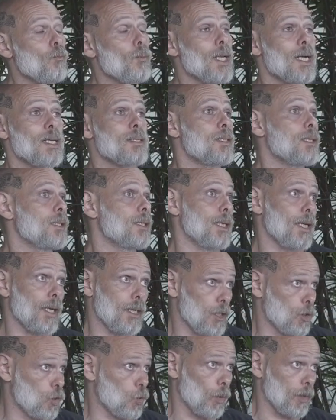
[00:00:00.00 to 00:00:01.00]
I think the
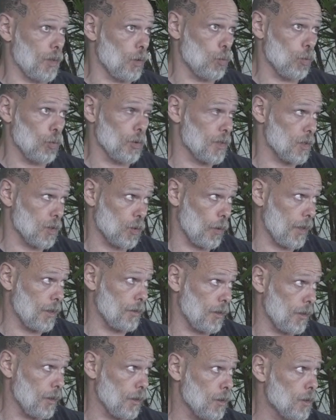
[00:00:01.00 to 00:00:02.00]
80-20 rule is great
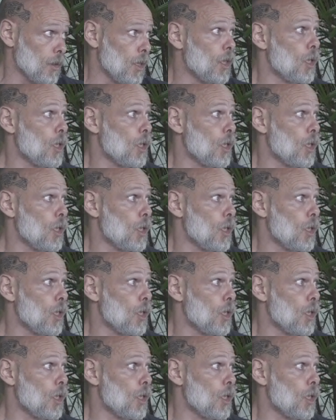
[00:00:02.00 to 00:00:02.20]
there.